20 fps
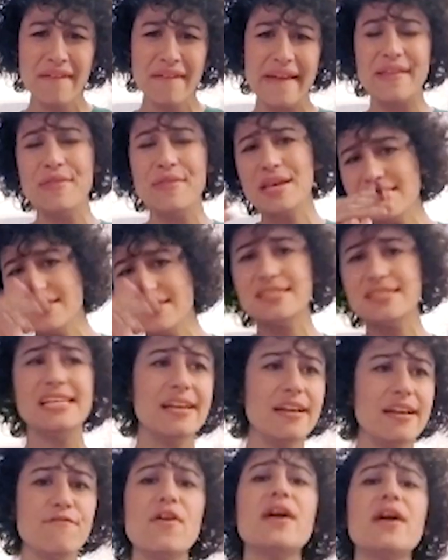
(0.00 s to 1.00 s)
In this
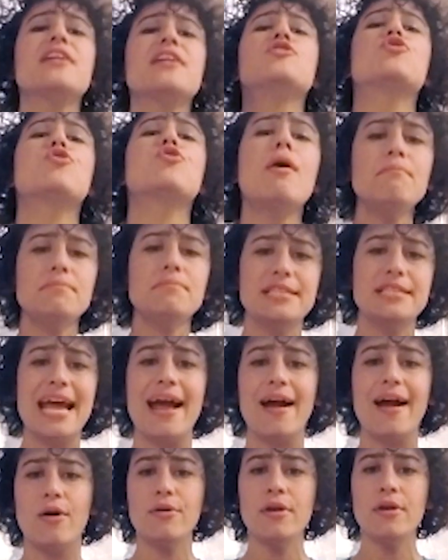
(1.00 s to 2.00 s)
city, fucking
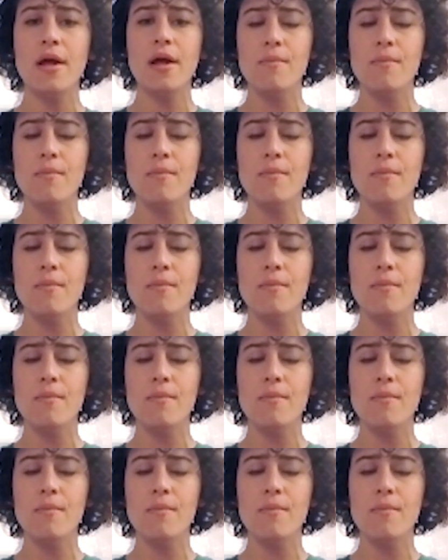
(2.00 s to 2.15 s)
town.